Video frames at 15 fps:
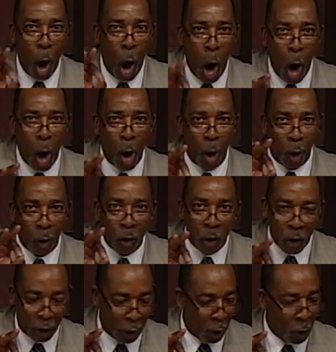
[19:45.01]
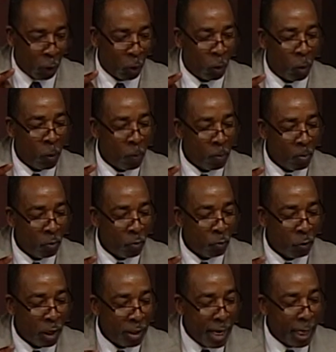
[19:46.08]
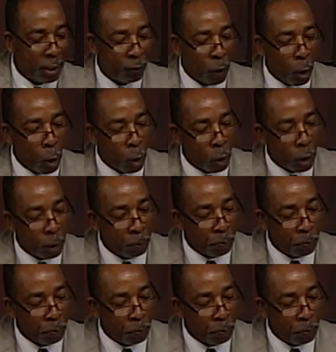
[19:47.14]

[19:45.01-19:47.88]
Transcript: also. Next verse.